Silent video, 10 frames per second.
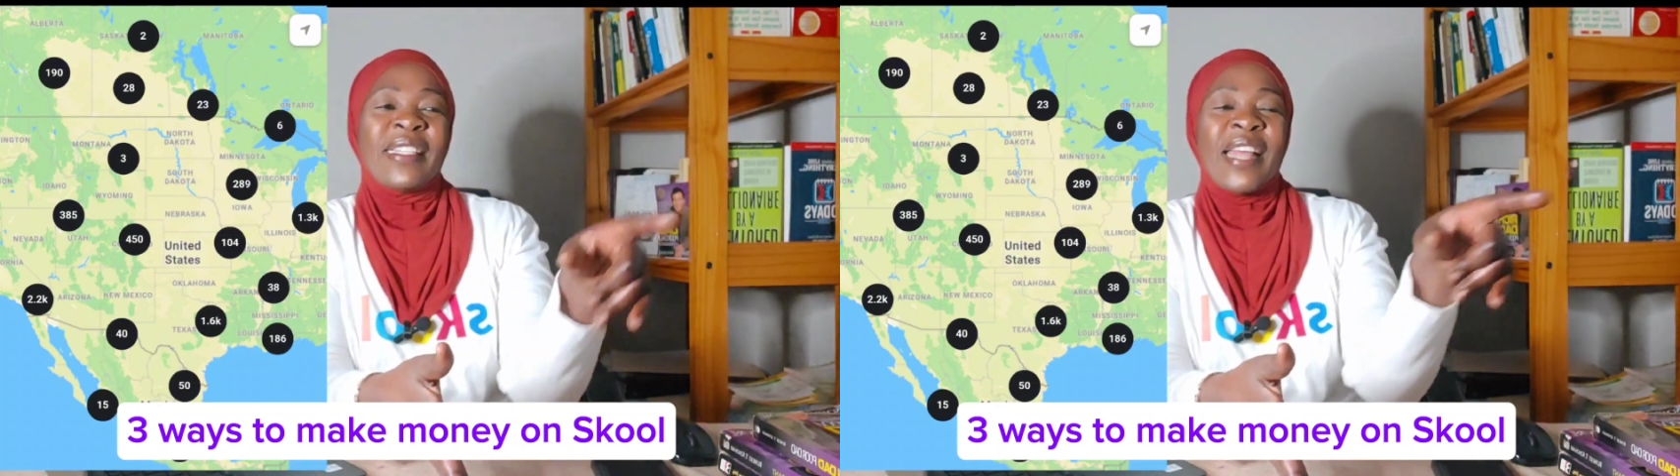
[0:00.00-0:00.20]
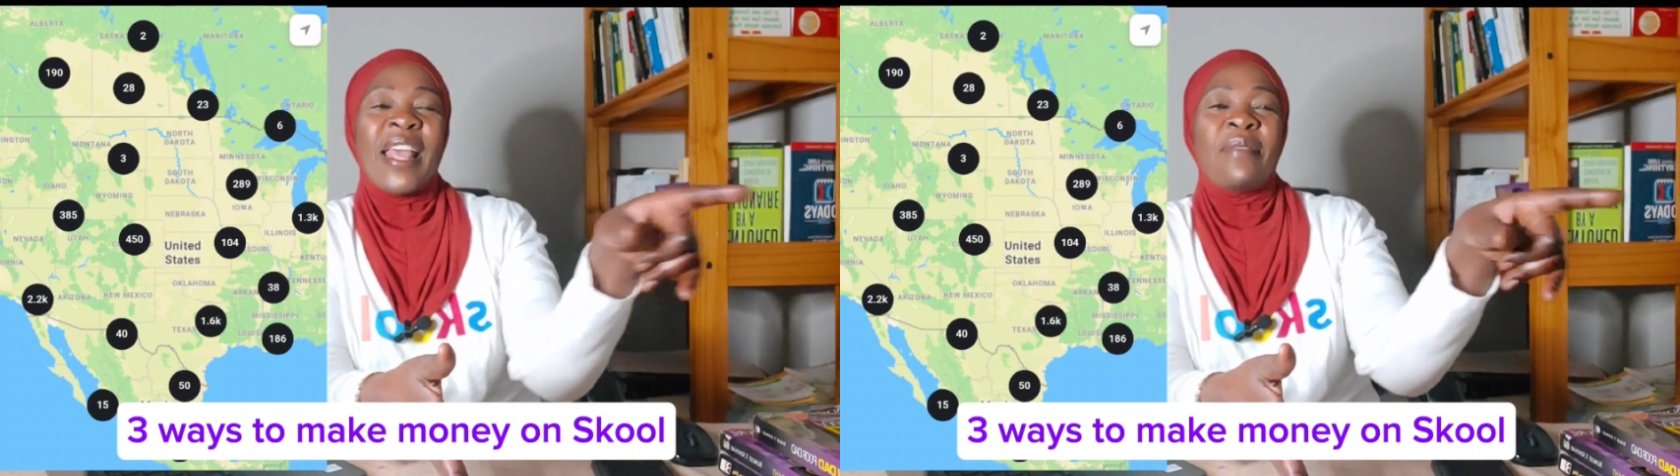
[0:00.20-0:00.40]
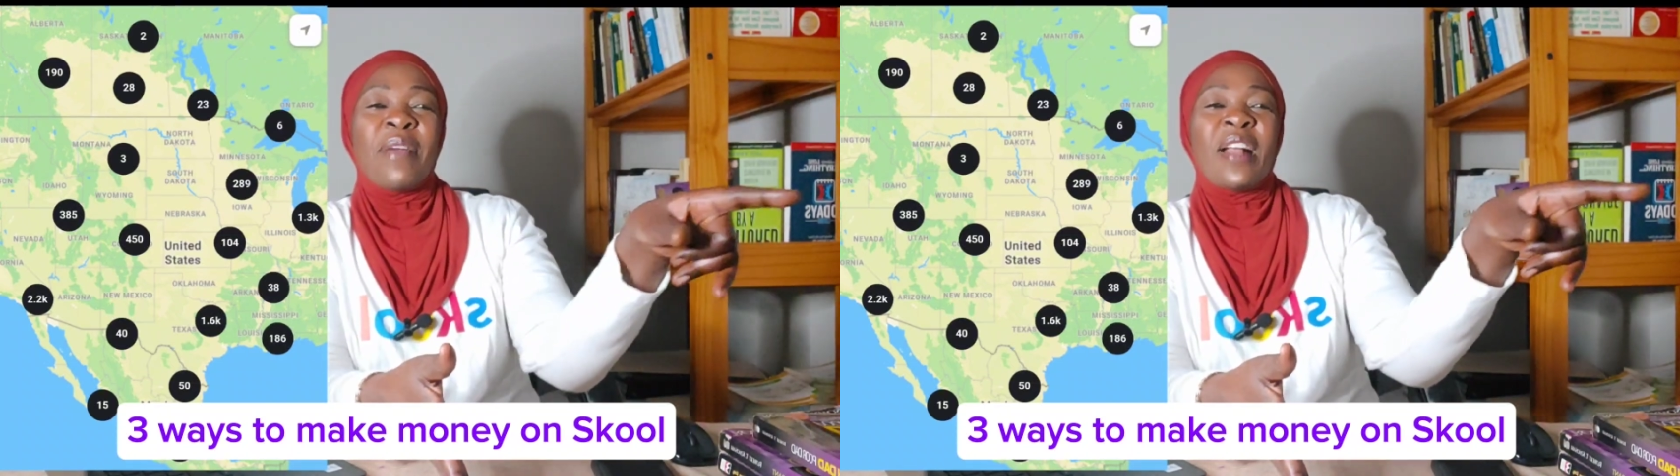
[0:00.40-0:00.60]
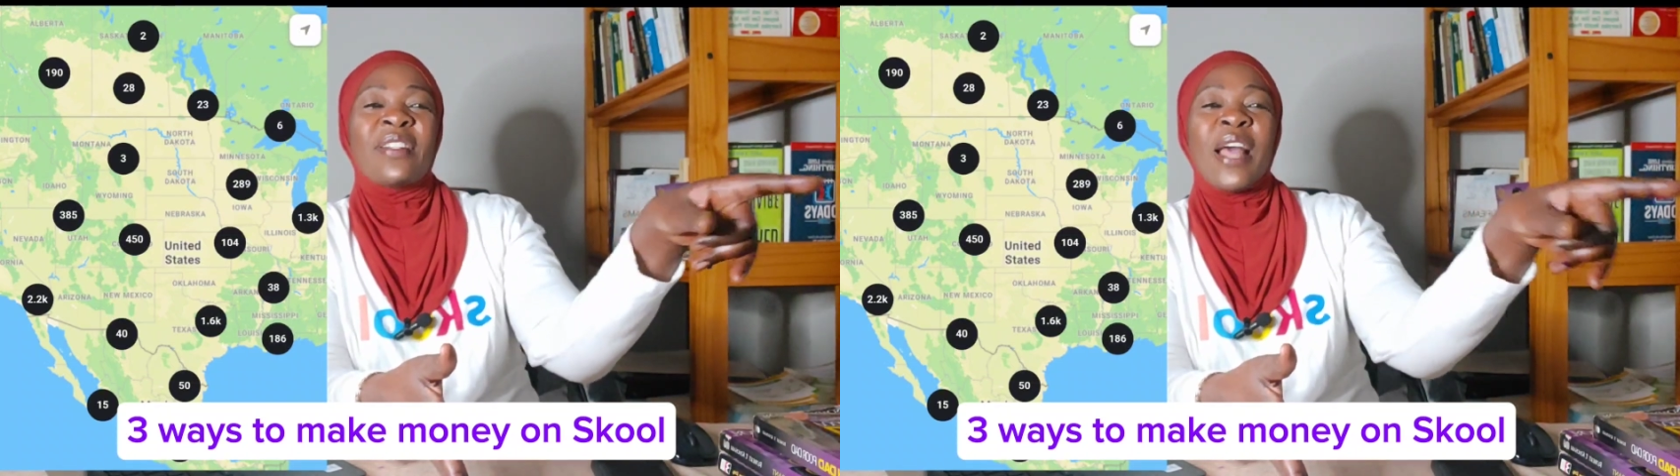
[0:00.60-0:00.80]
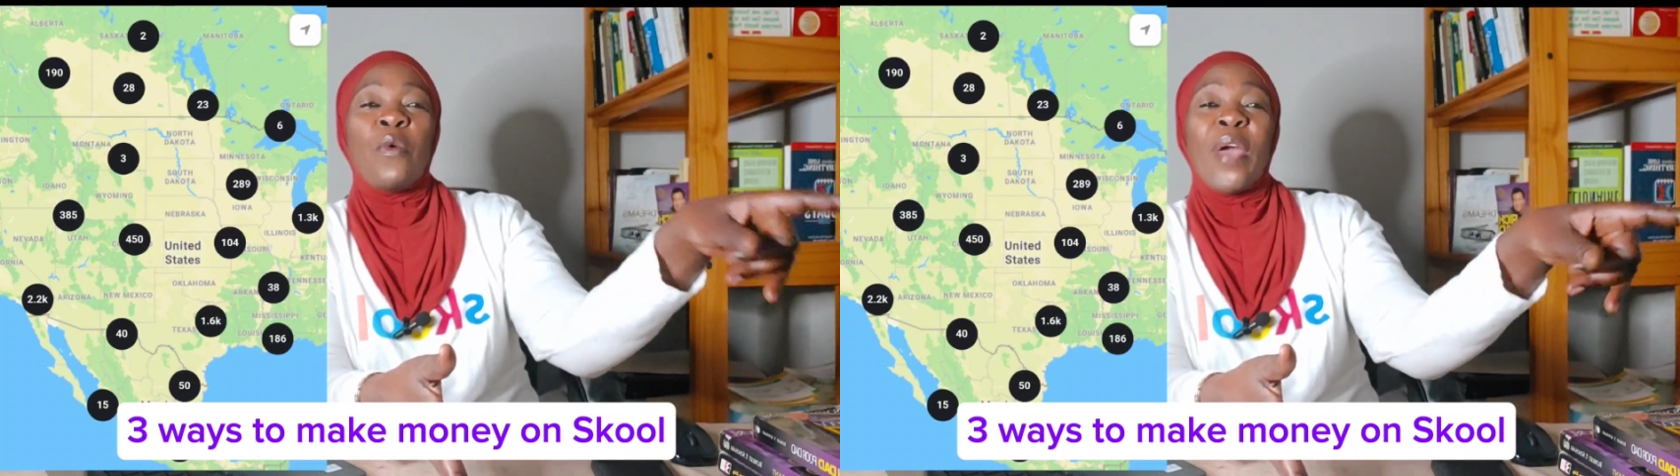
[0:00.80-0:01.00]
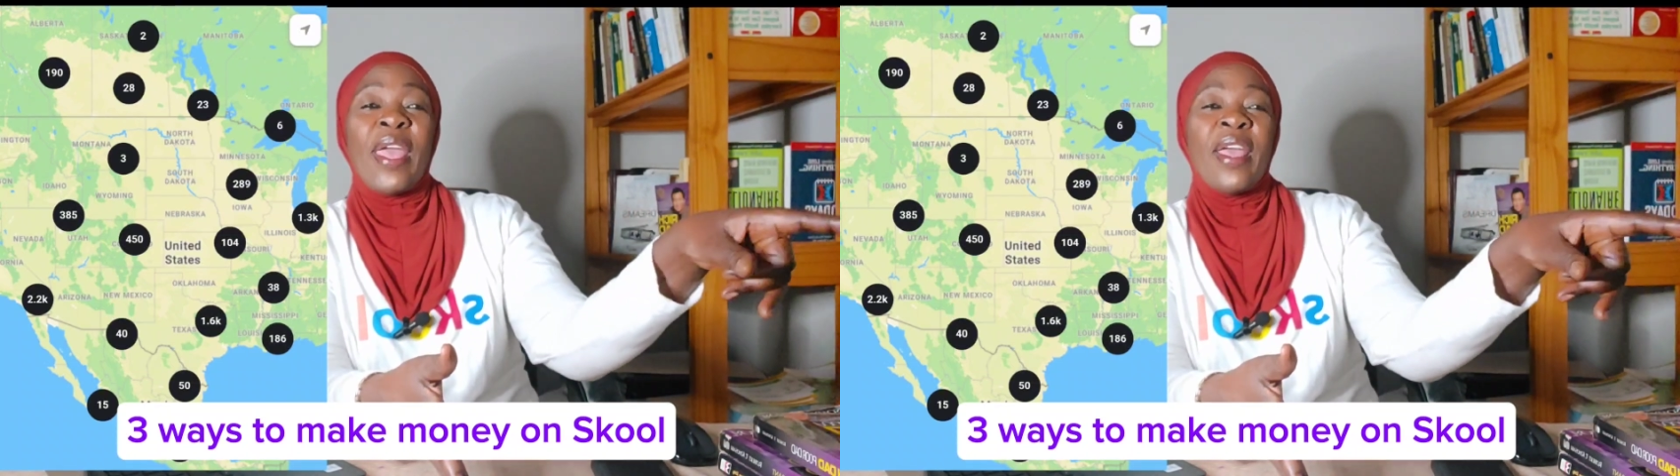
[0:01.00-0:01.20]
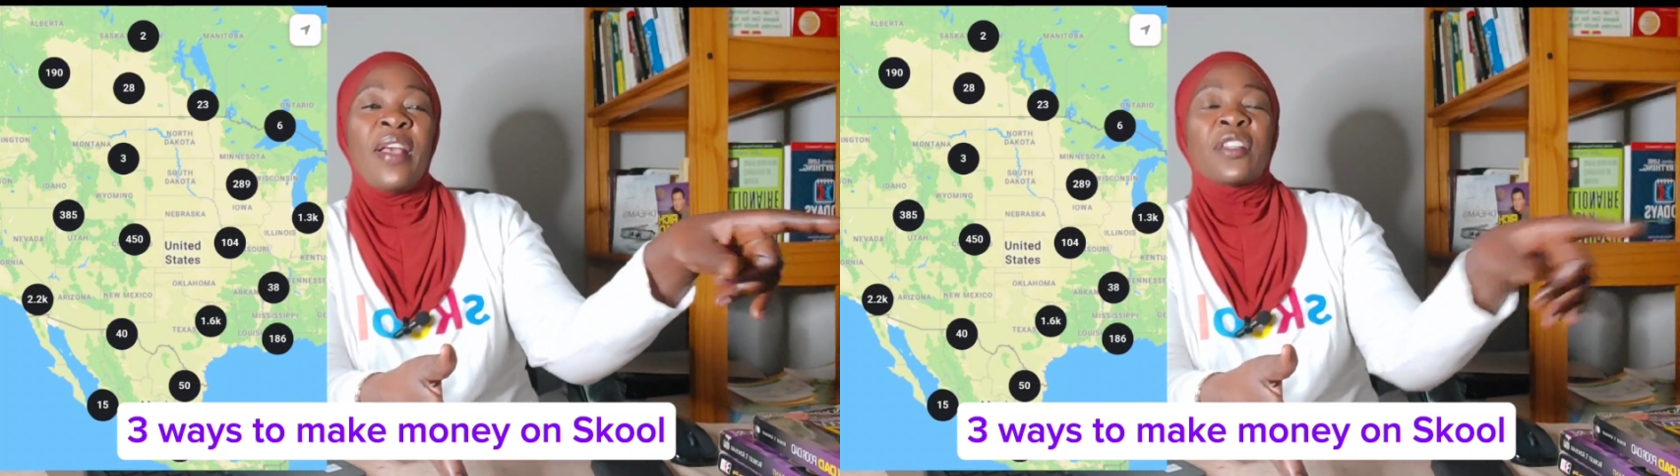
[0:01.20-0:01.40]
10 miles away.